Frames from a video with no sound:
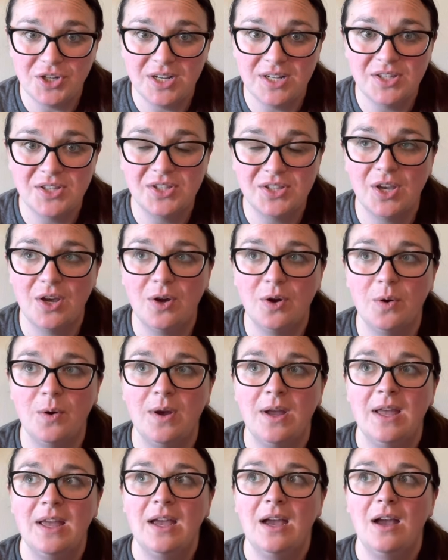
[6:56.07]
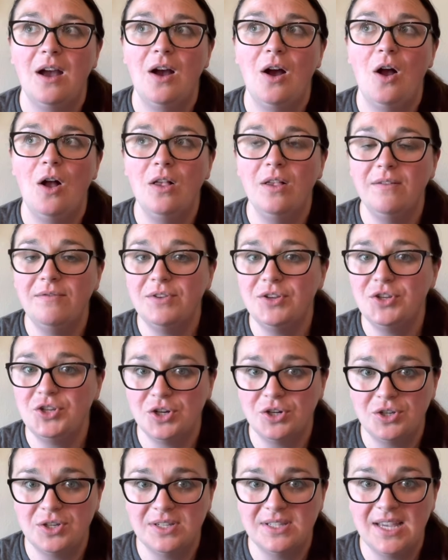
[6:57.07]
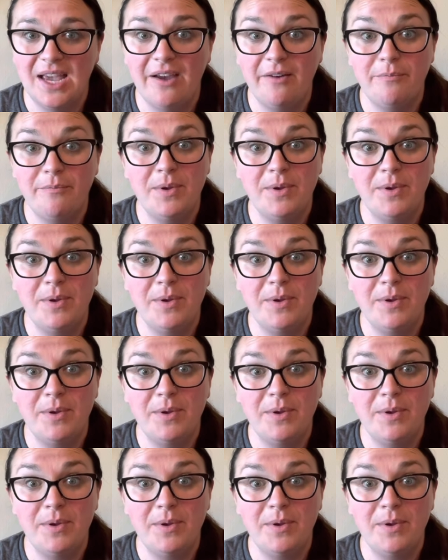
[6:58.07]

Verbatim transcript: And so all of the churches have